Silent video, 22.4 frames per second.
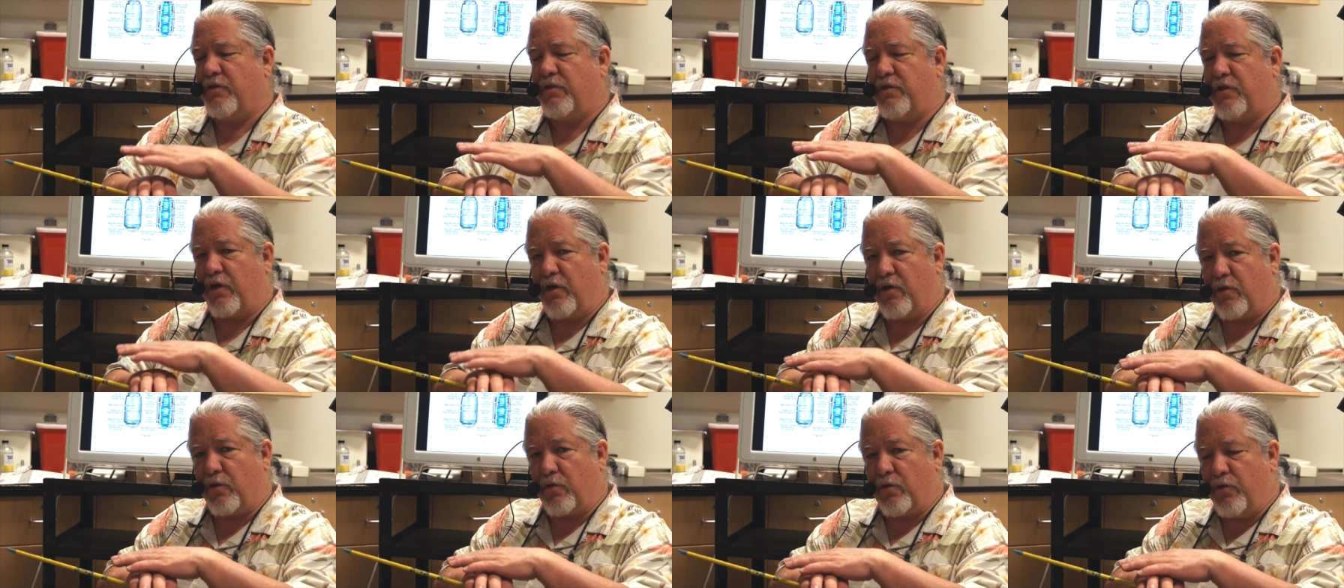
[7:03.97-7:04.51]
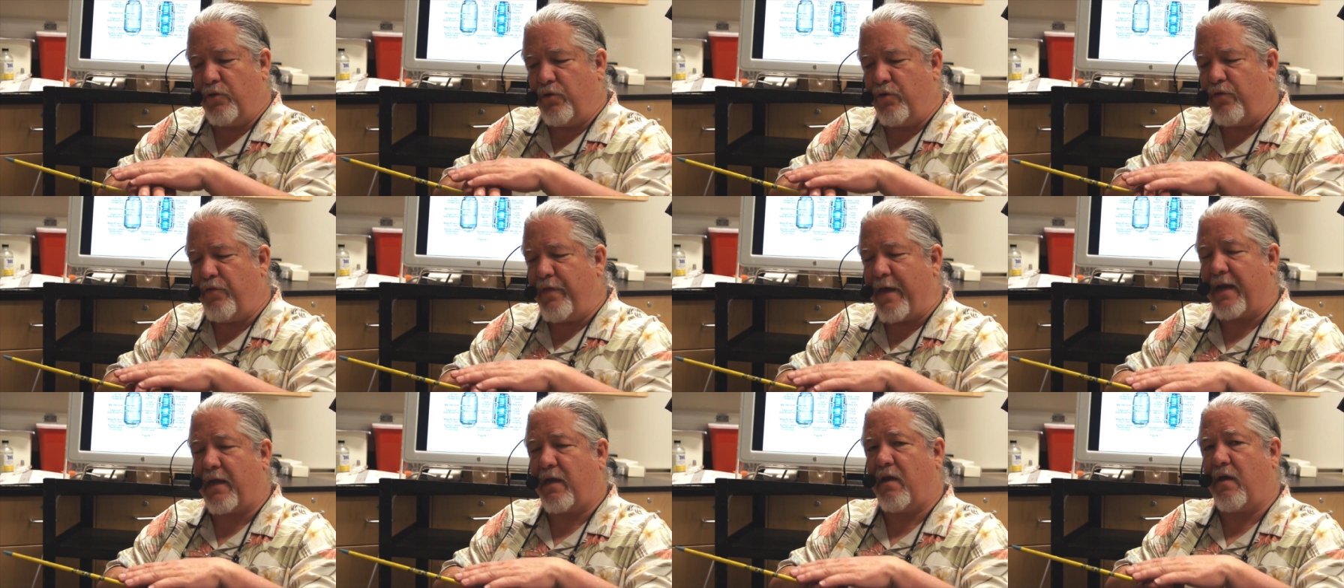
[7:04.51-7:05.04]
to glue
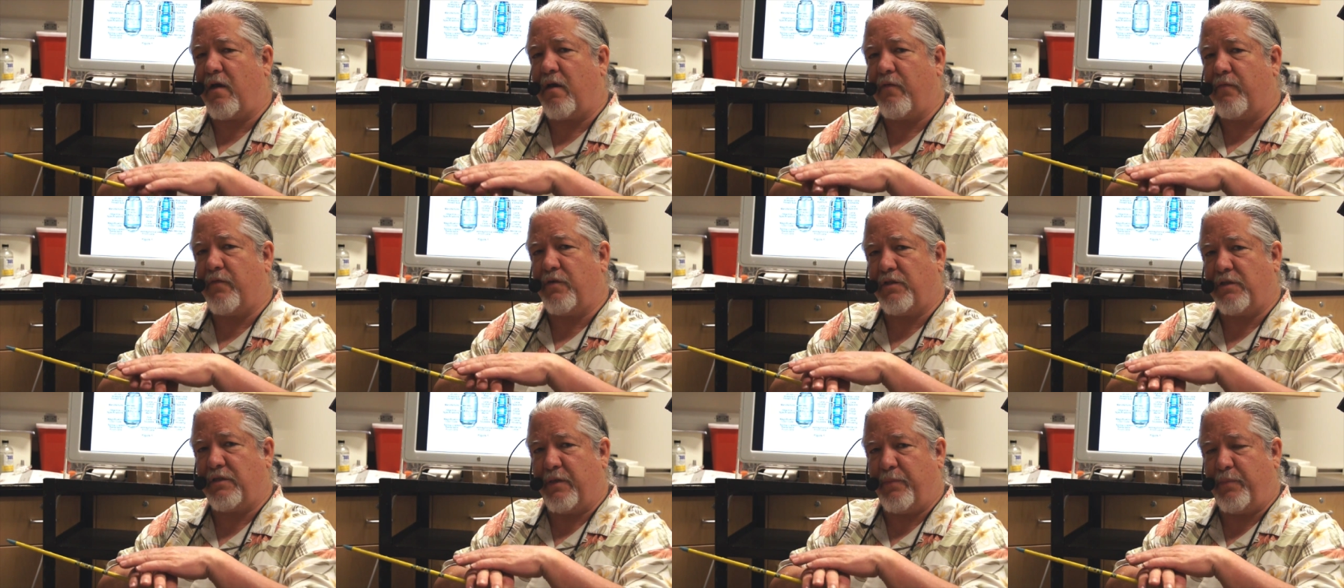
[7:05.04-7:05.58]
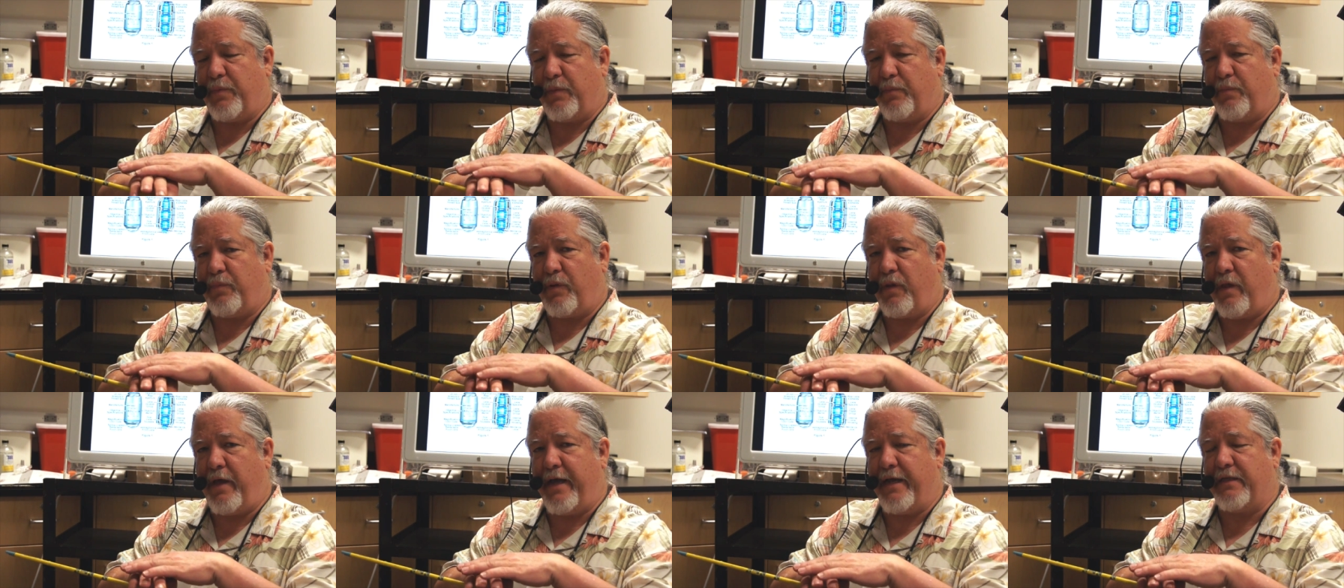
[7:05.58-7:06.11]
that cover slip in
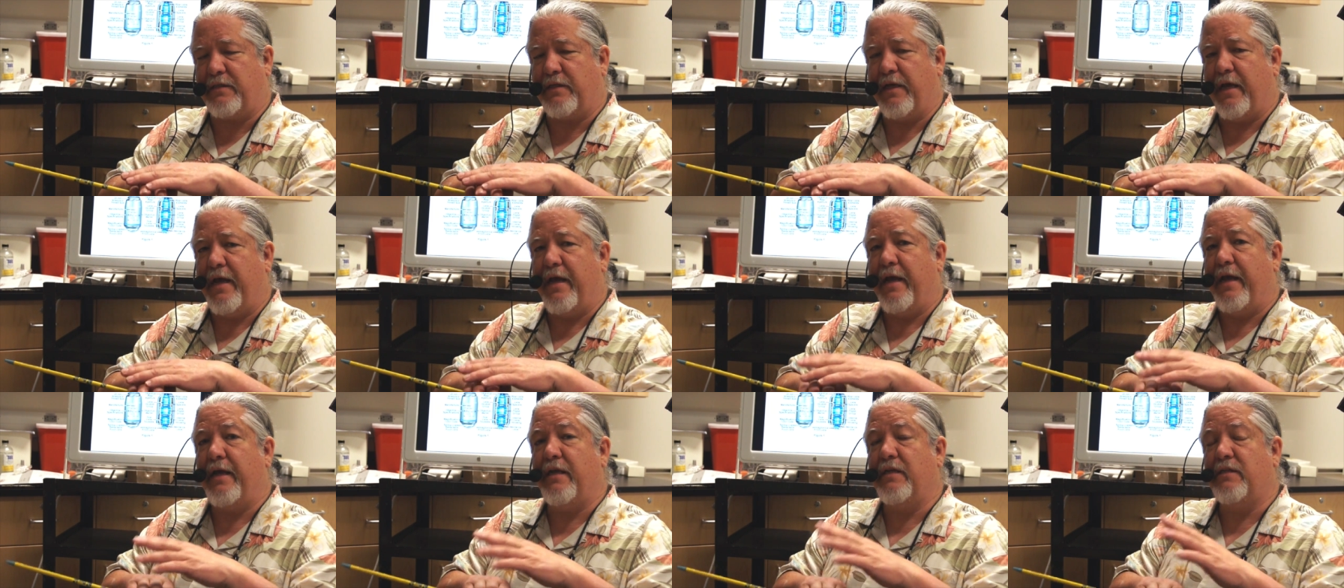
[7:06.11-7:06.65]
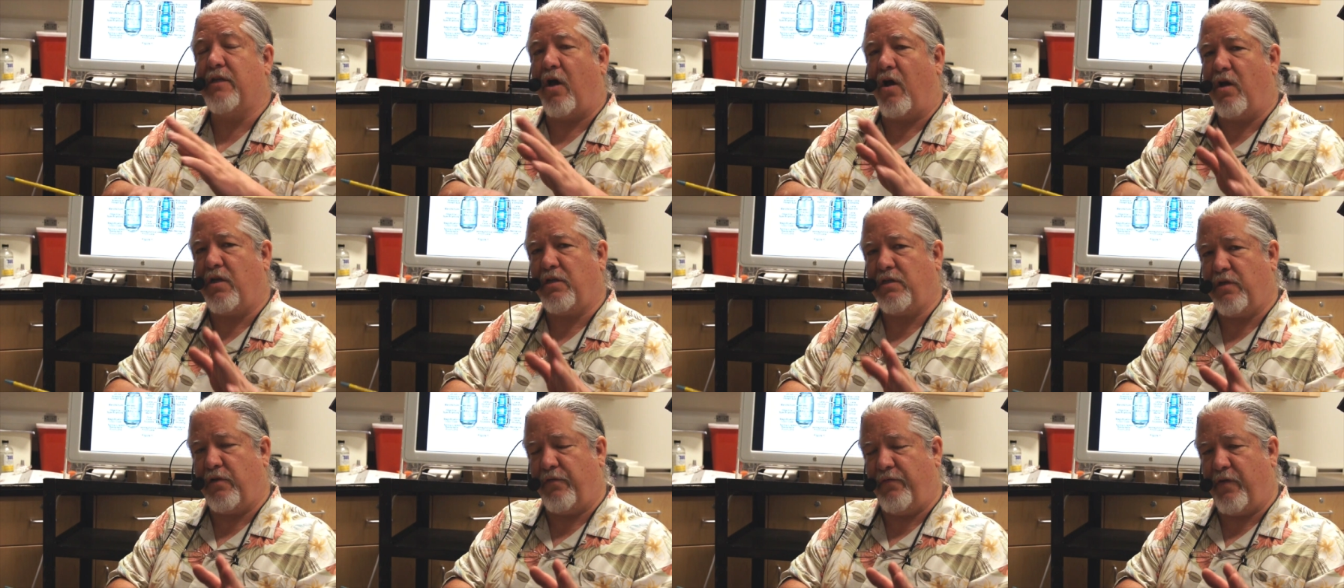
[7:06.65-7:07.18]
place is
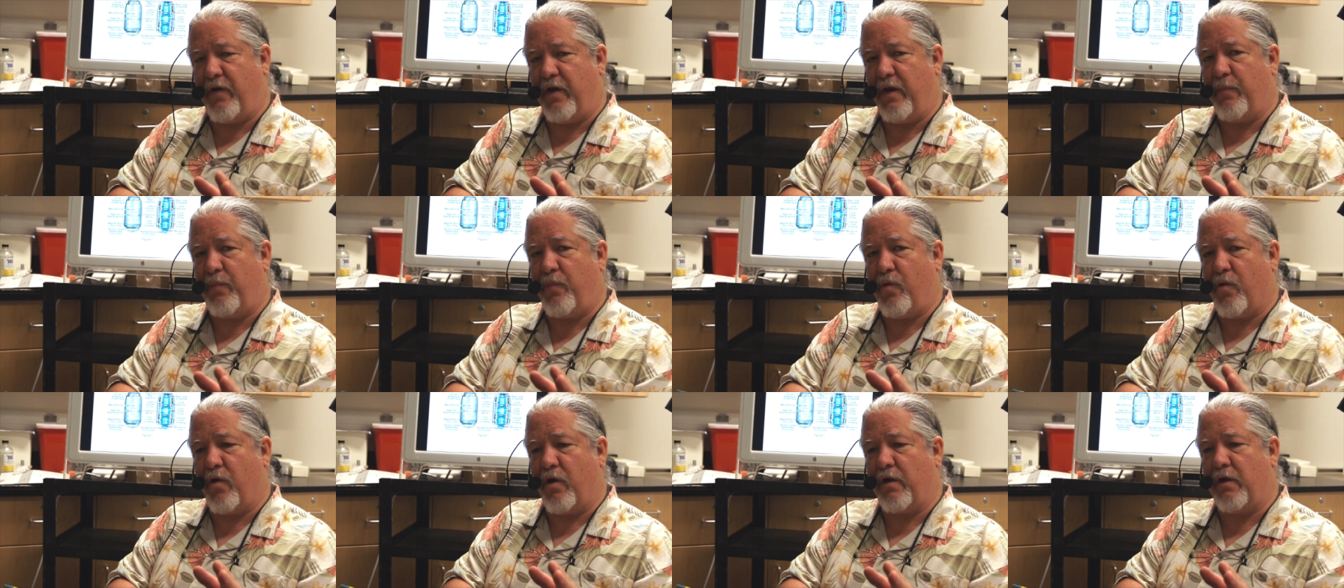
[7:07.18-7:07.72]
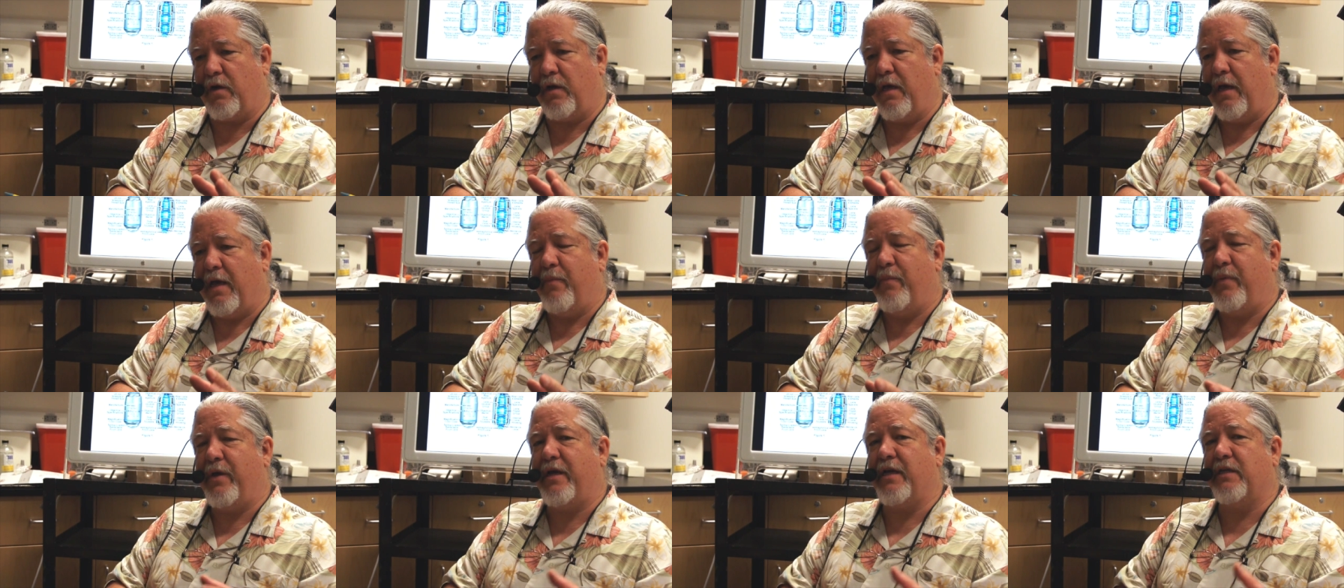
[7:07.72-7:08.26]
also very important
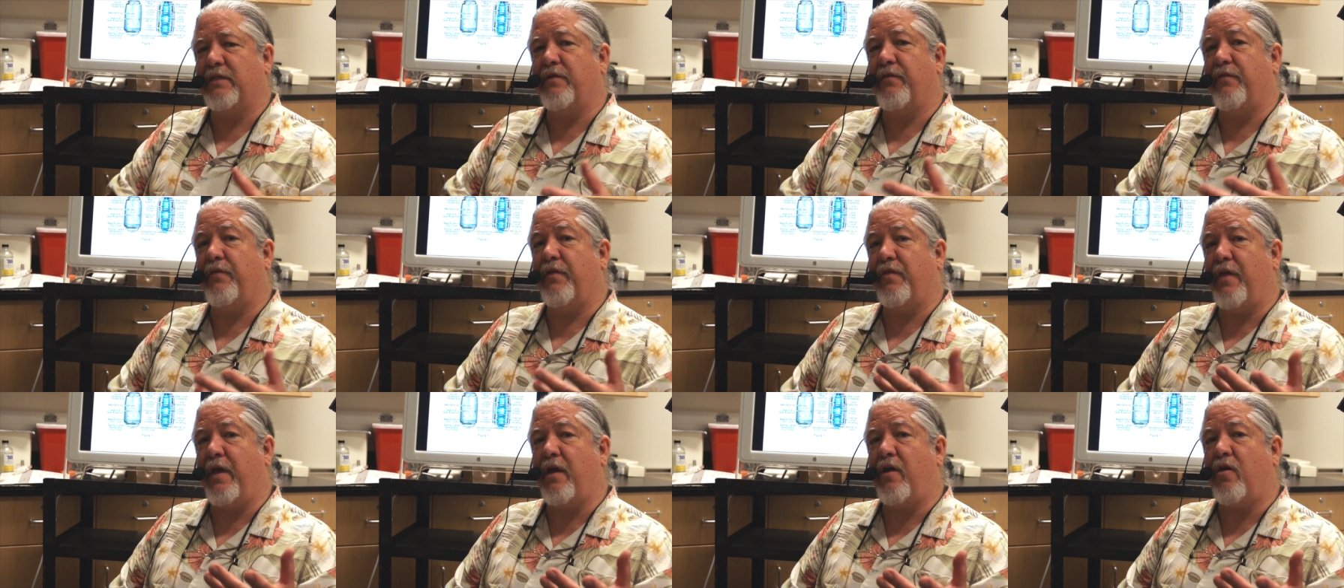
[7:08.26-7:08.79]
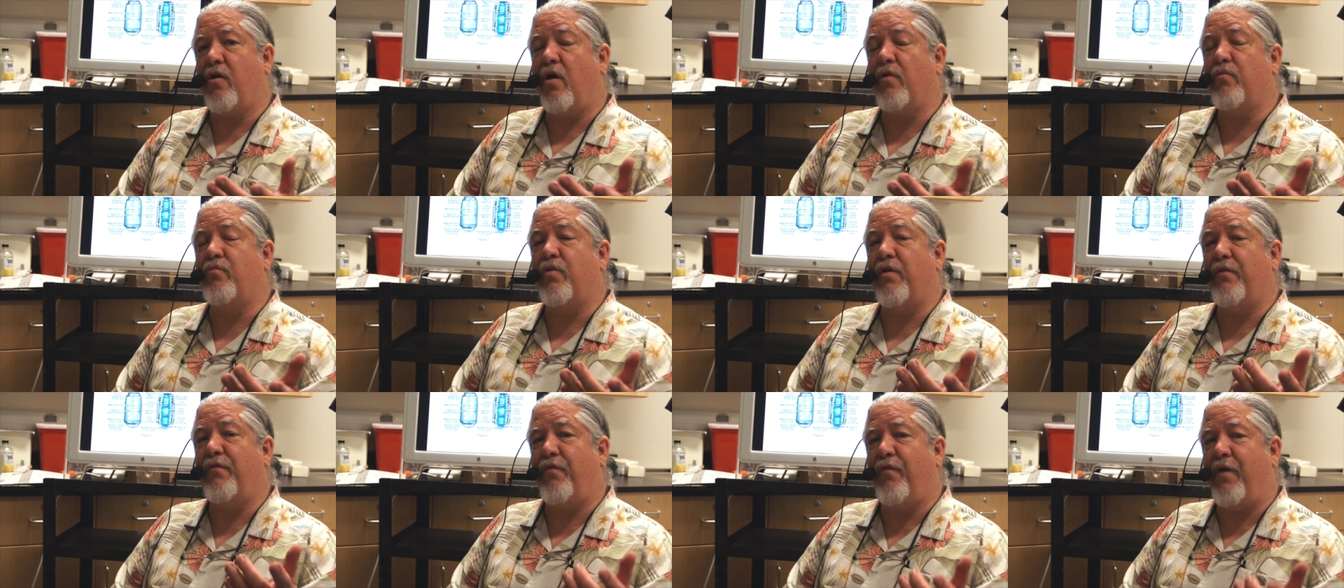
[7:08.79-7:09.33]
because of a thing called
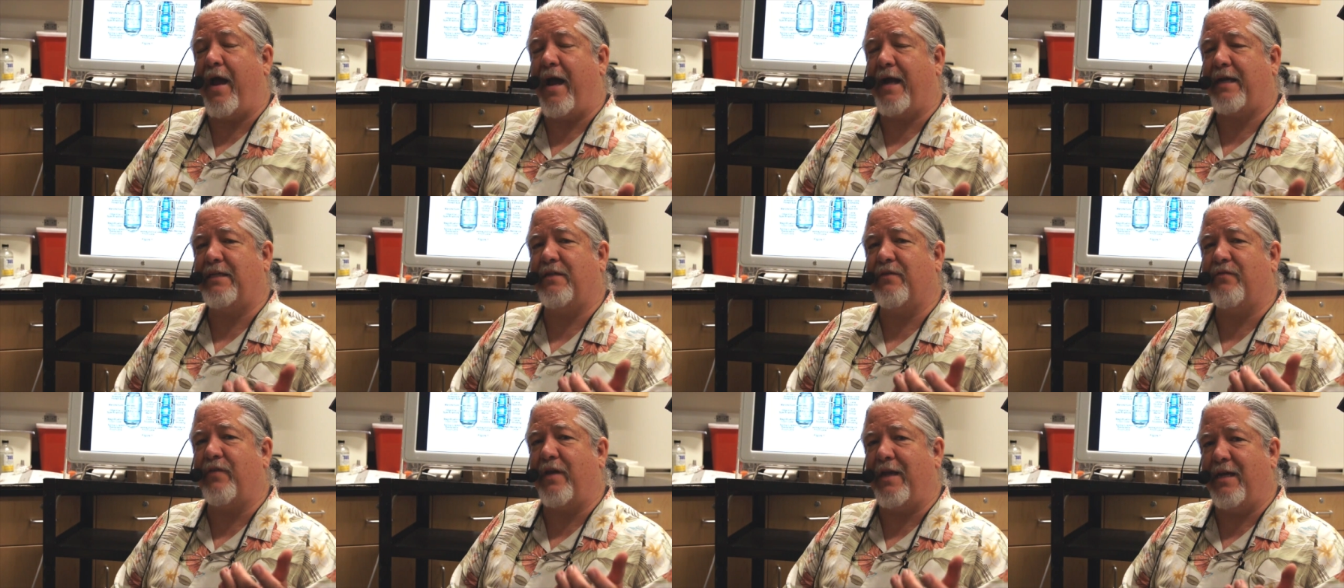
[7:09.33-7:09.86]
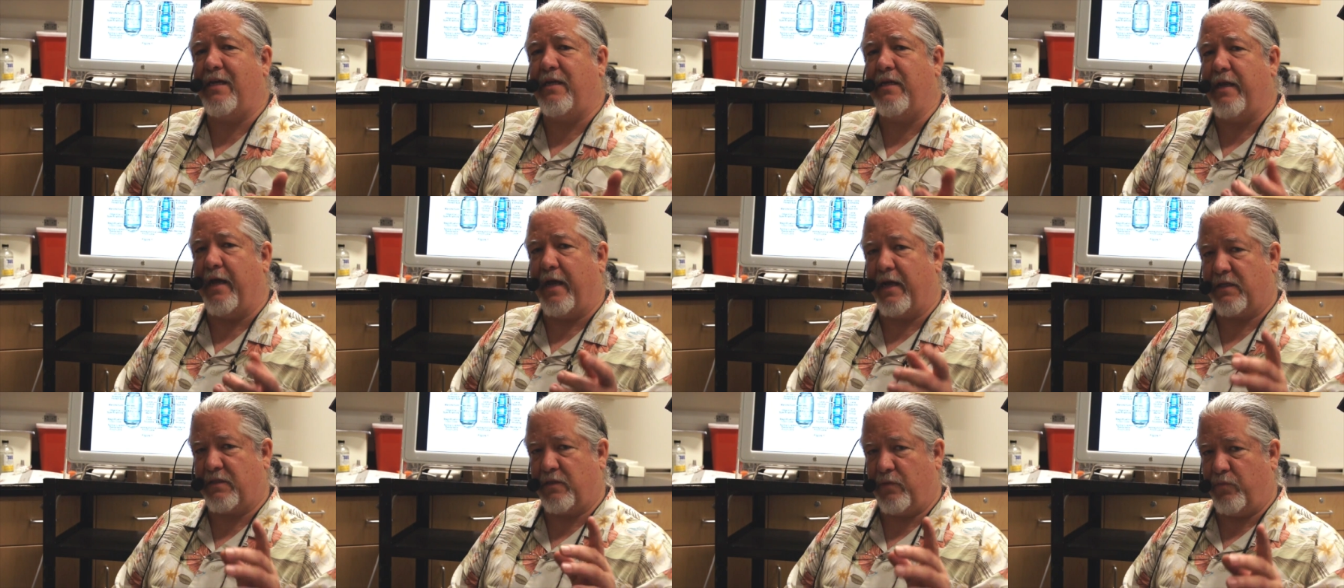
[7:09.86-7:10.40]
refractive
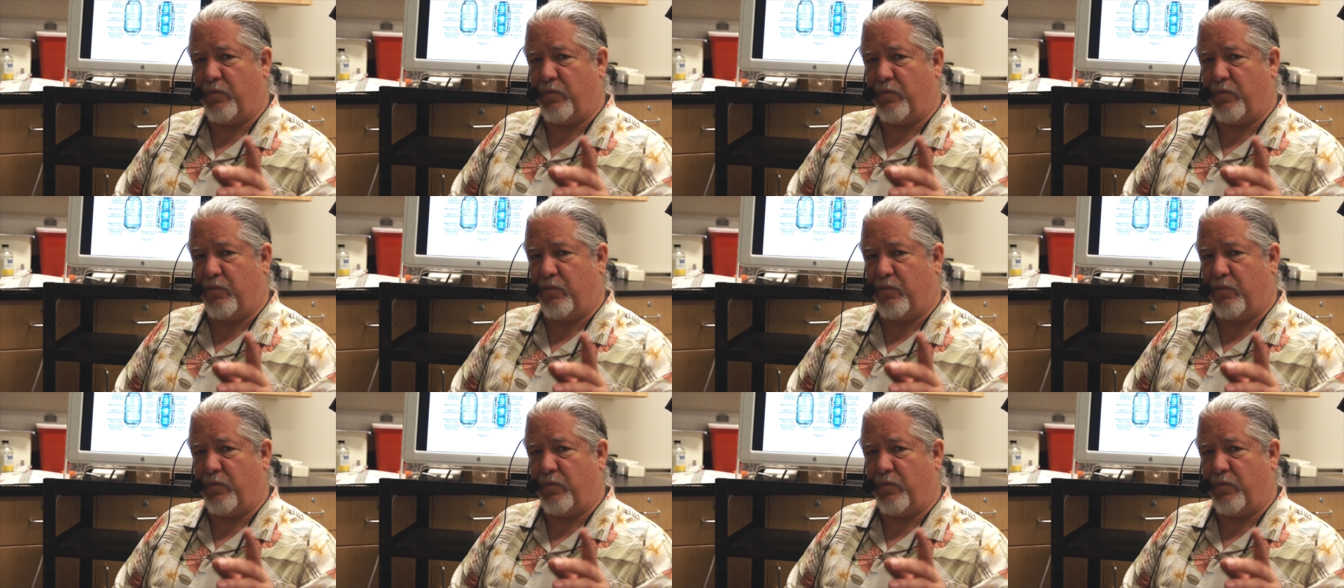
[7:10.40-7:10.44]
index,